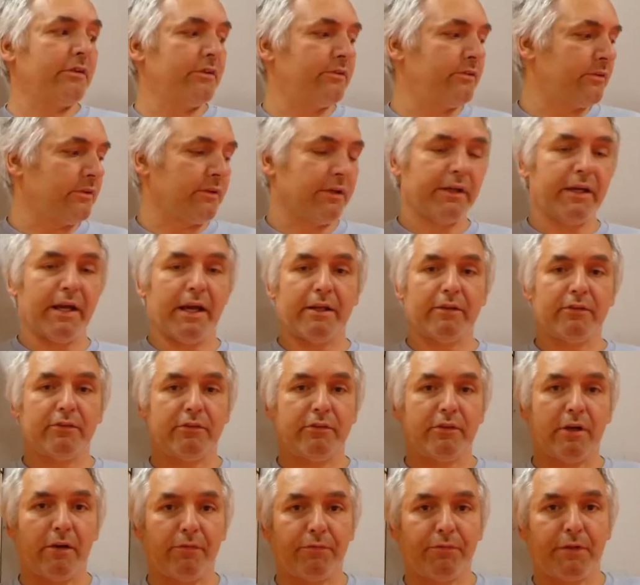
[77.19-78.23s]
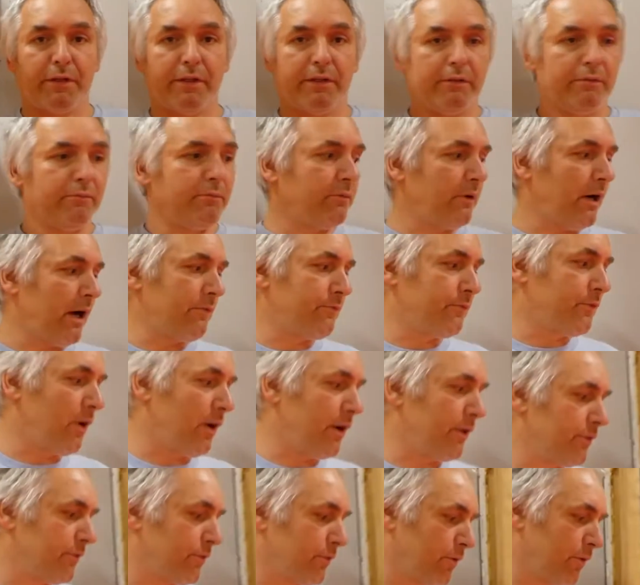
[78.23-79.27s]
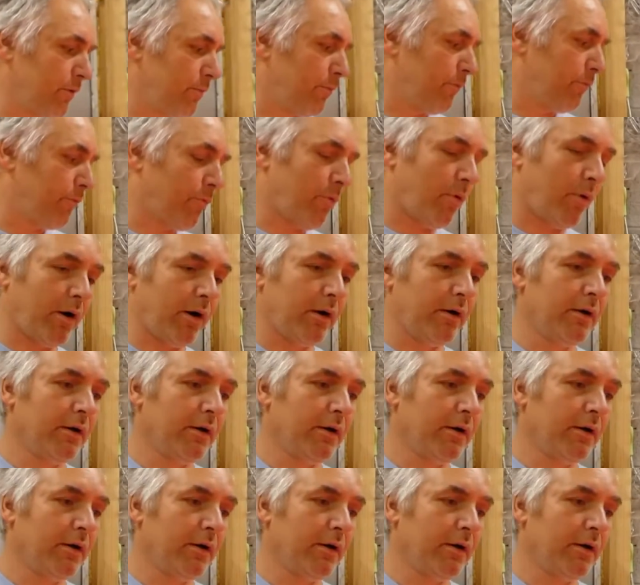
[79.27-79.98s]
is again stuff that I've gone through before.